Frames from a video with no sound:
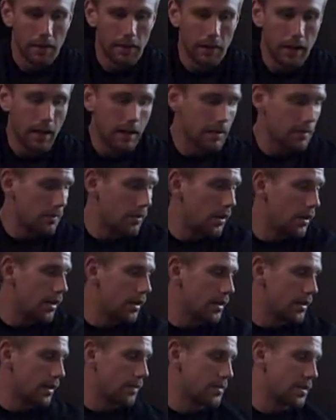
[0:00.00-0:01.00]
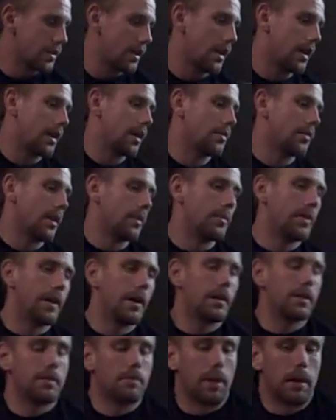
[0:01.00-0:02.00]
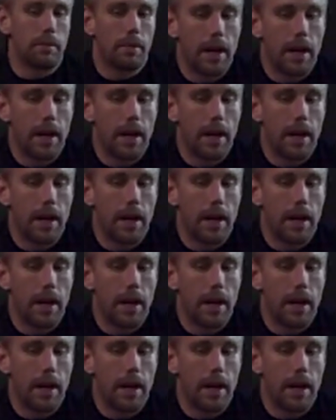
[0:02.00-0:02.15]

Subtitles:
The next one is I'm staying on my butt, my